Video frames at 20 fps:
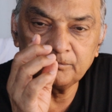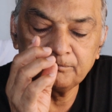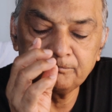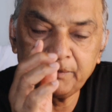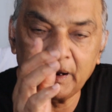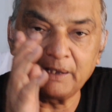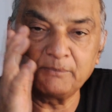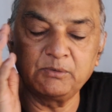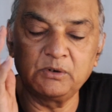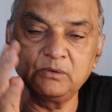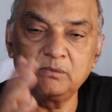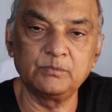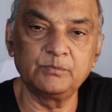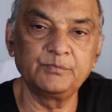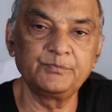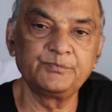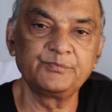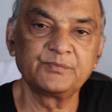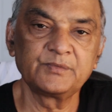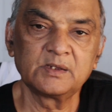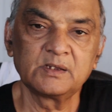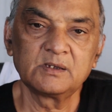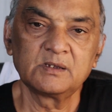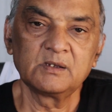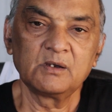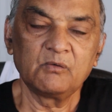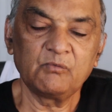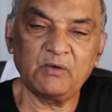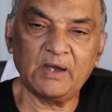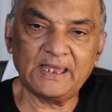Bible.
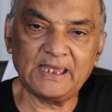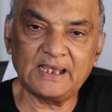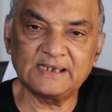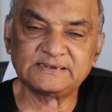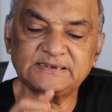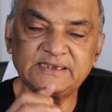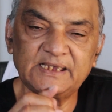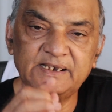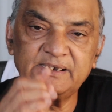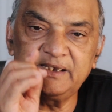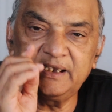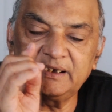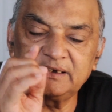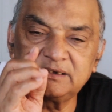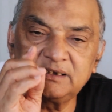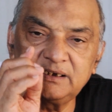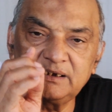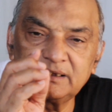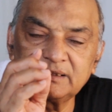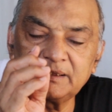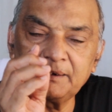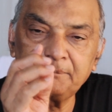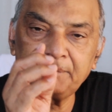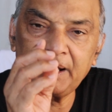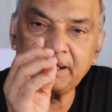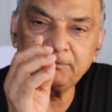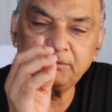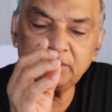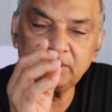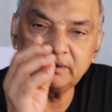Why I say read in the
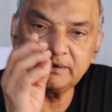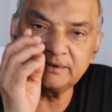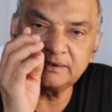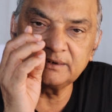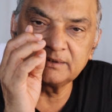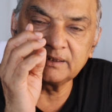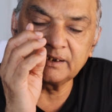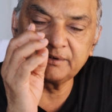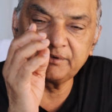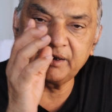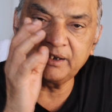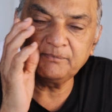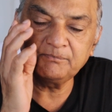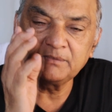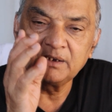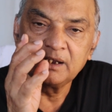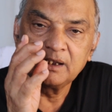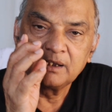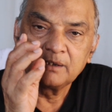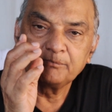Bible in the dream?